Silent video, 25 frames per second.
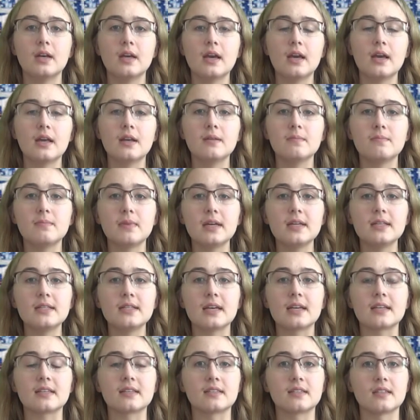and it may
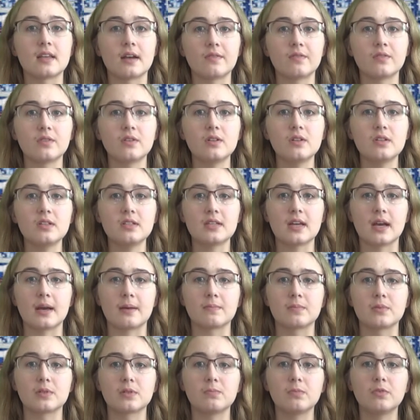take several
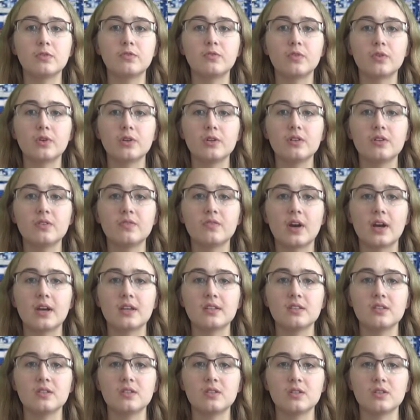attempts before you
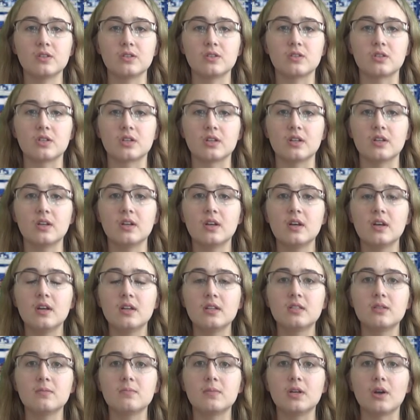devise a solution
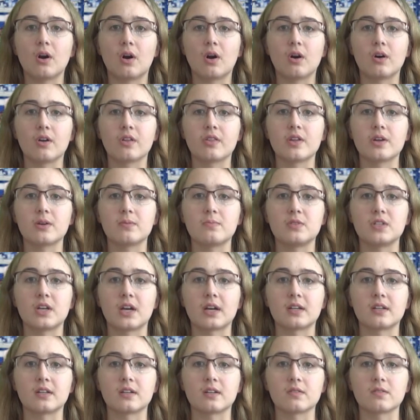to meet all the
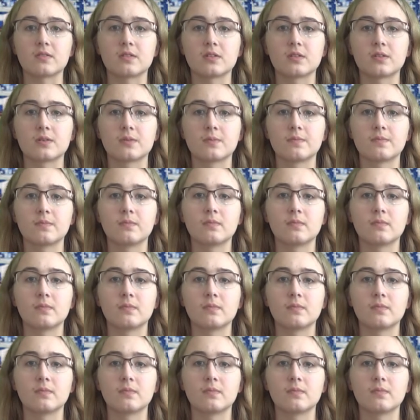objectives.